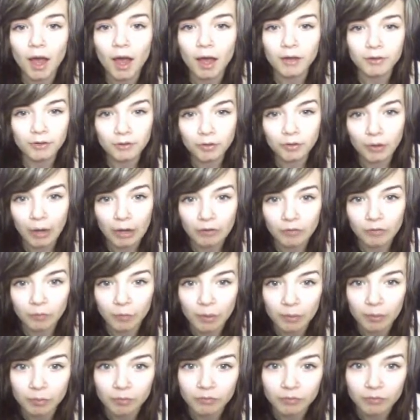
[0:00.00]
I don't go out with
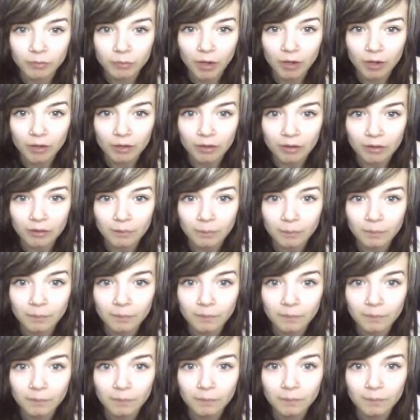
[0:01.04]
people from Nottingham.
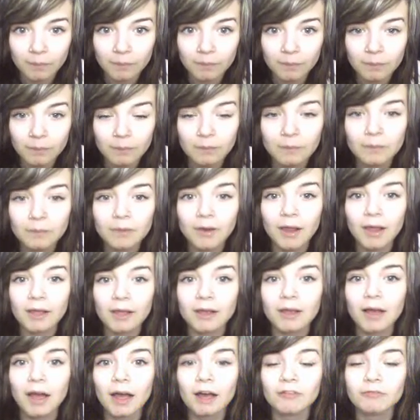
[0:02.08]

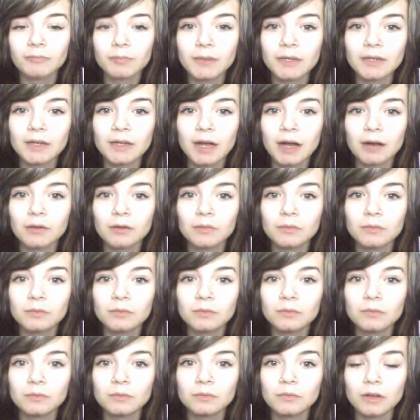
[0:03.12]
Like, I've been out
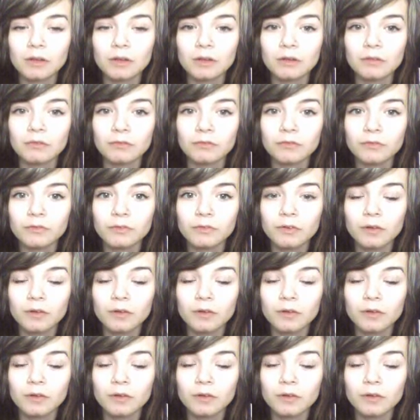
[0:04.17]
with